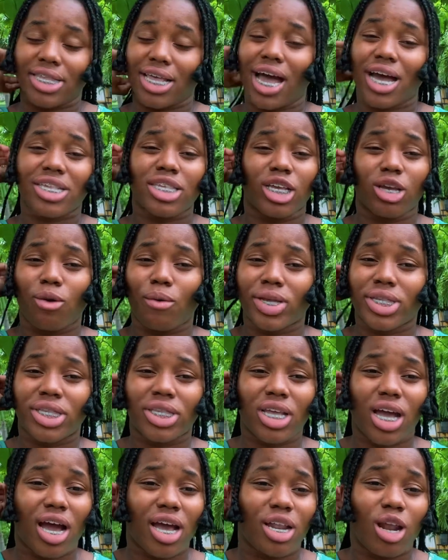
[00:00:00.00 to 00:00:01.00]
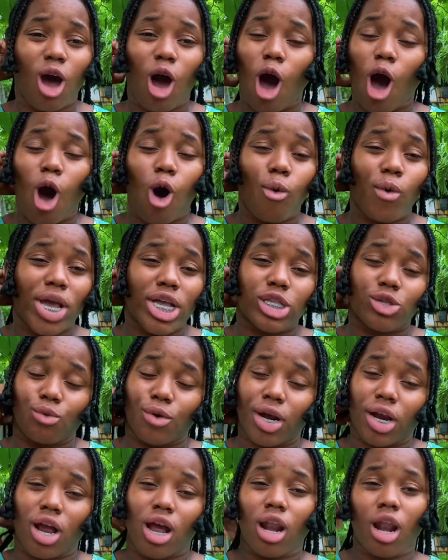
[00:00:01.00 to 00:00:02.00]
Asking questions always
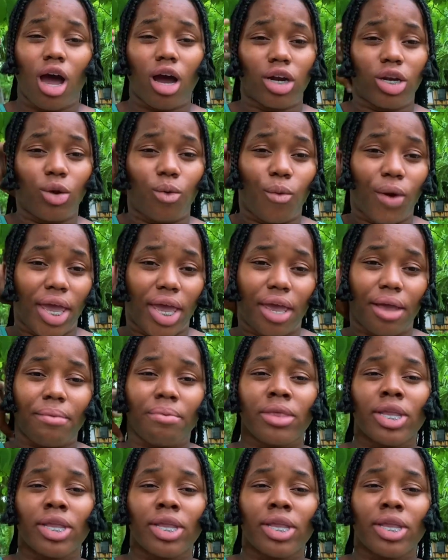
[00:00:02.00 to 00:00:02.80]
work along the way.